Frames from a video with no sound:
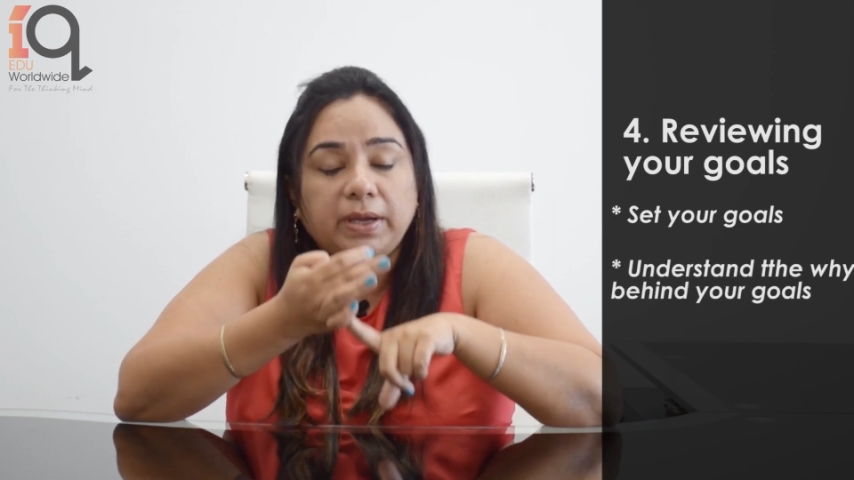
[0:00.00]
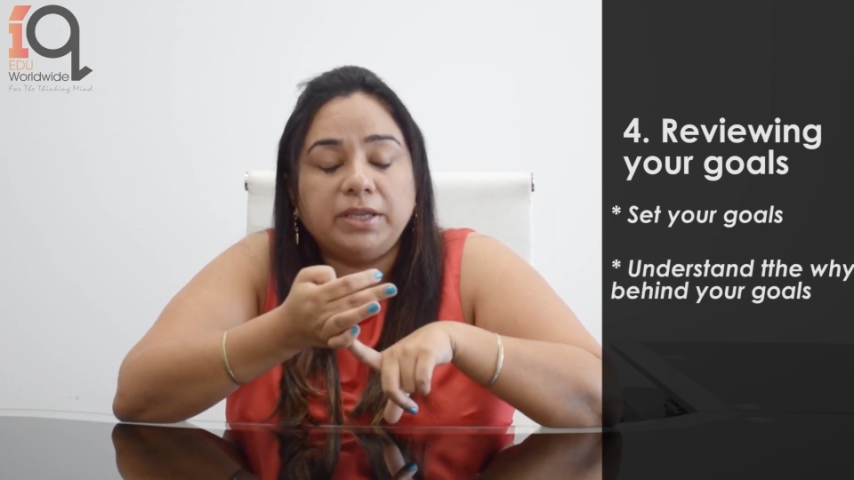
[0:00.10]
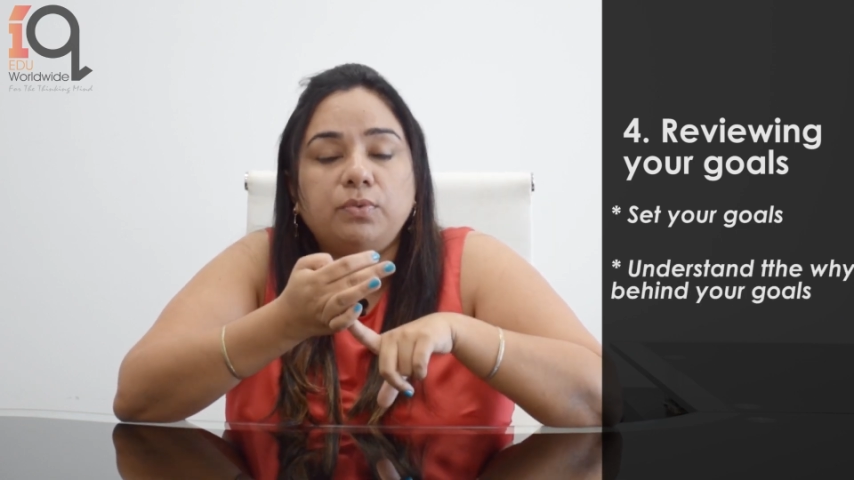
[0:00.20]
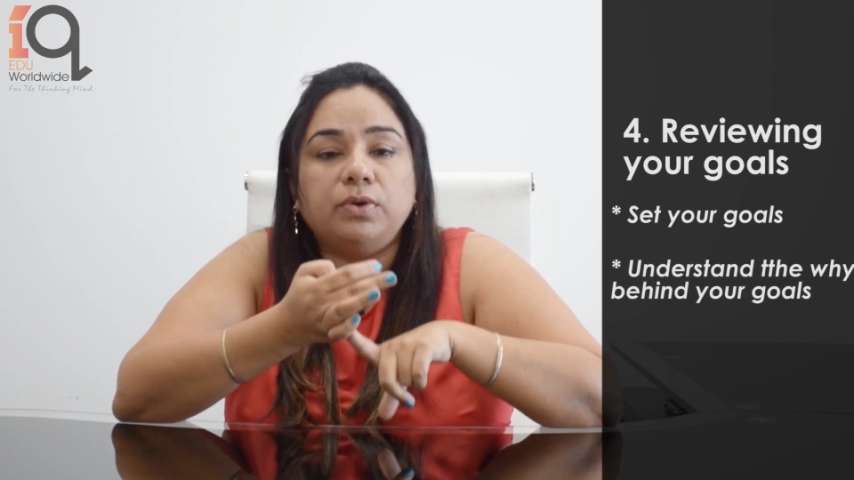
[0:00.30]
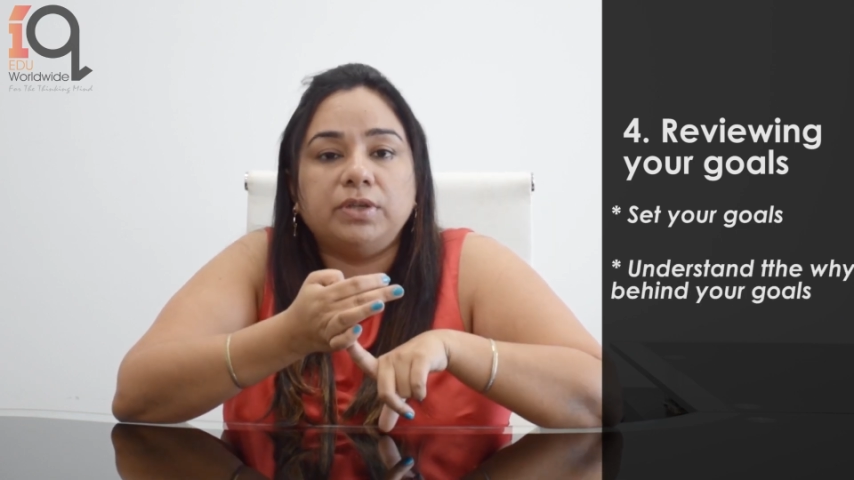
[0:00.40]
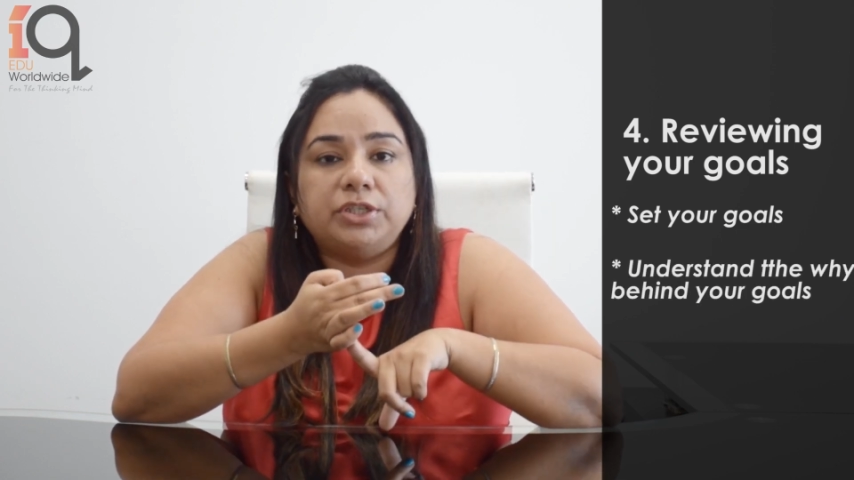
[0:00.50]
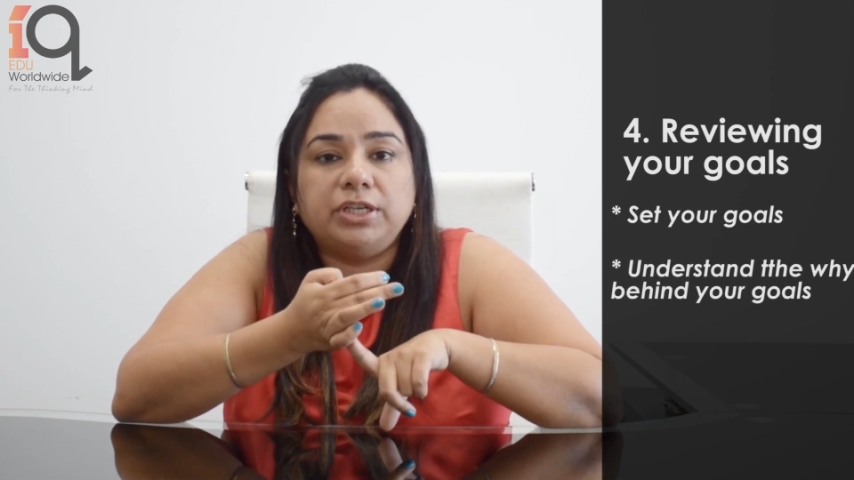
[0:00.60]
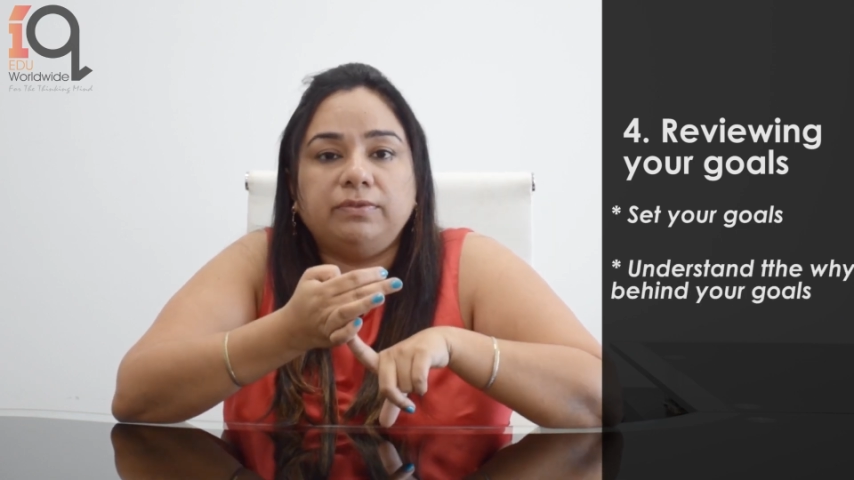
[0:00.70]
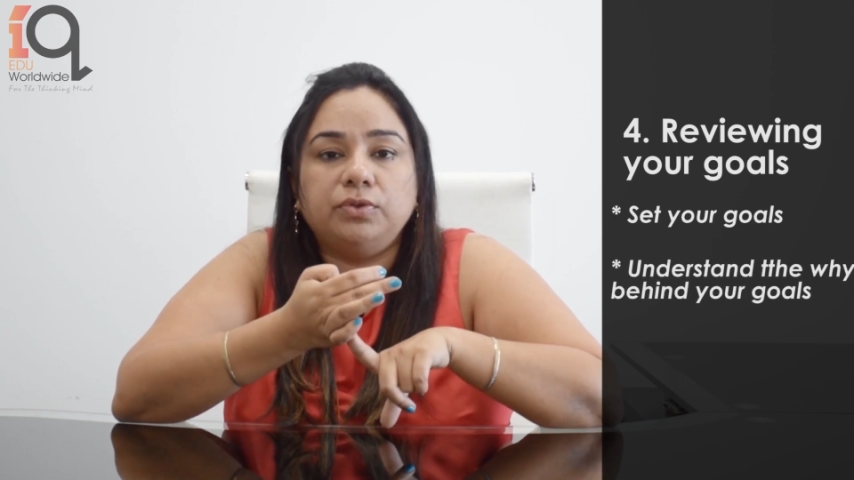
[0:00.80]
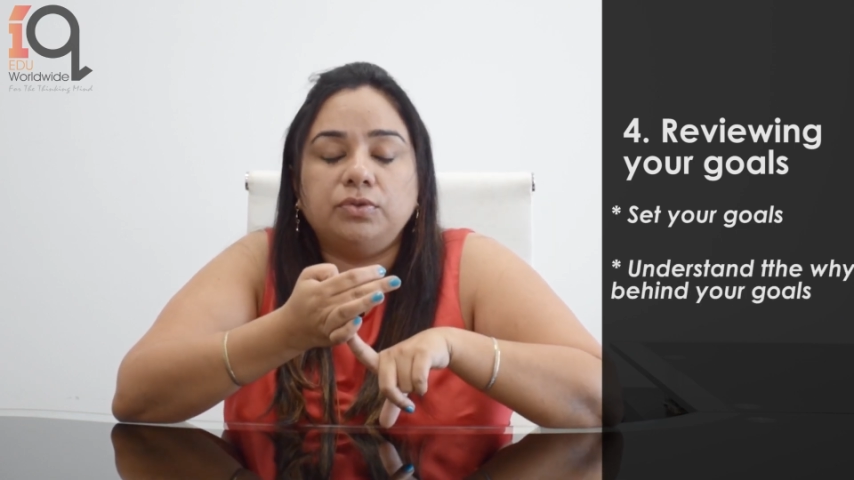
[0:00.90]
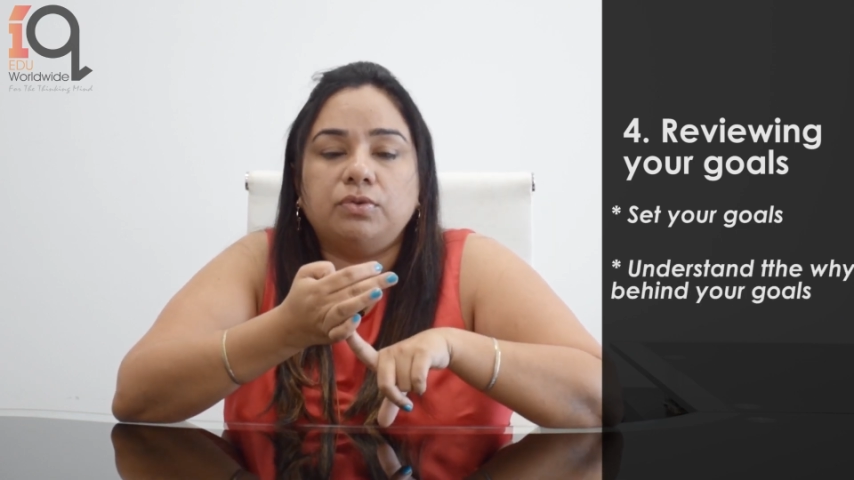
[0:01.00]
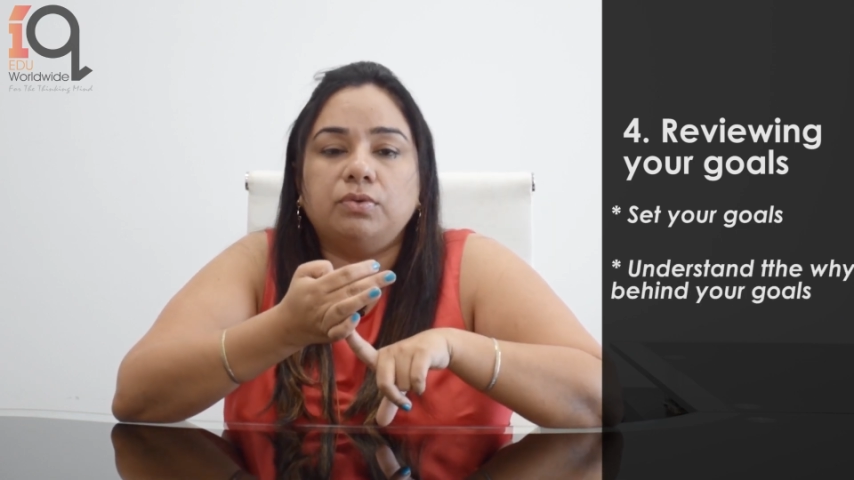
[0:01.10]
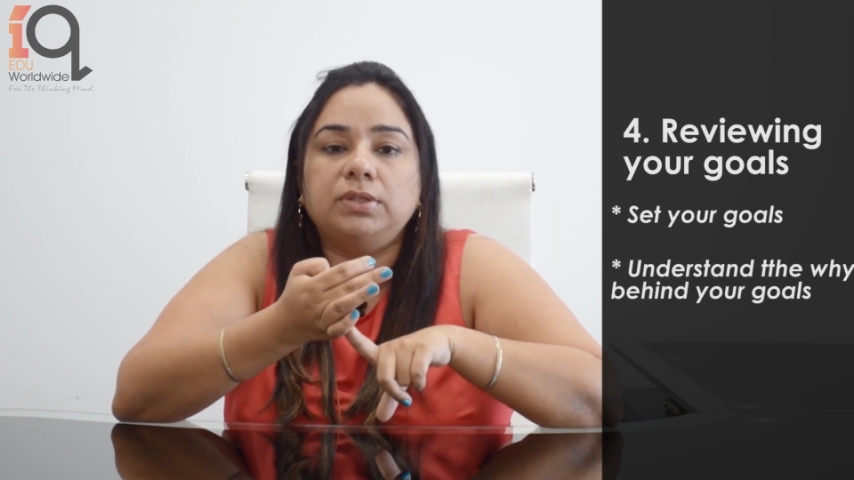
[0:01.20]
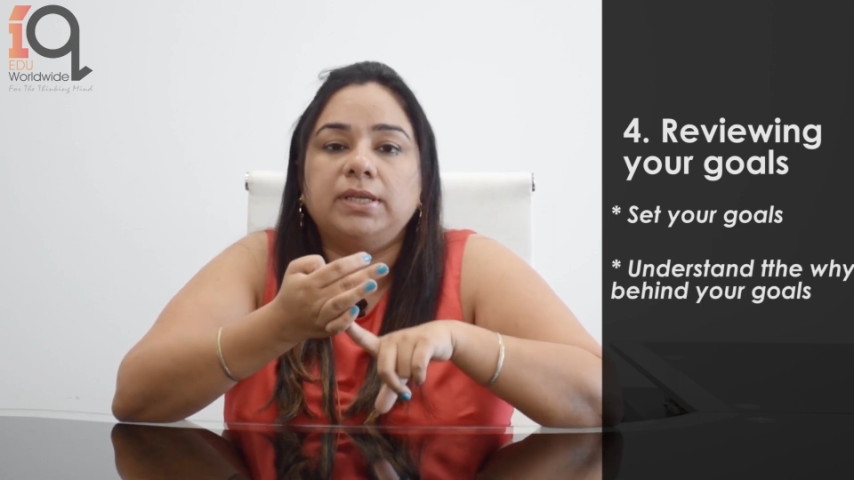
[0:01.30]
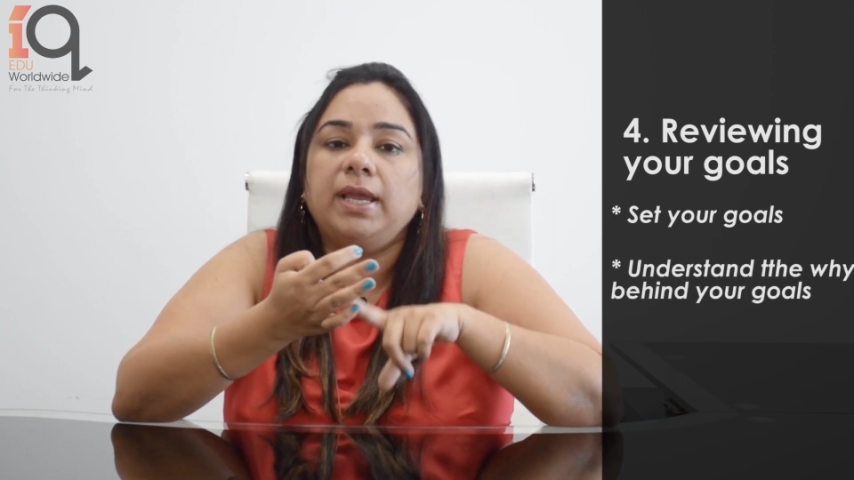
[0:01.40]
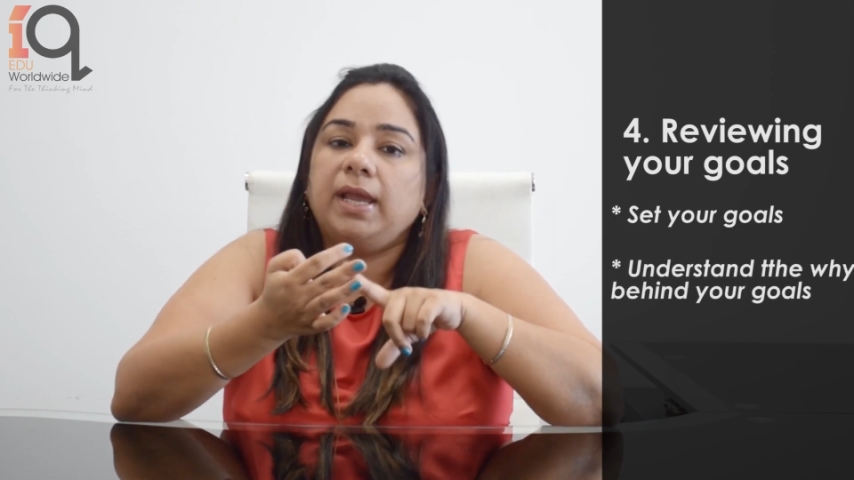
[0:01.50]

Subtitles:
why you want to achieve those goals,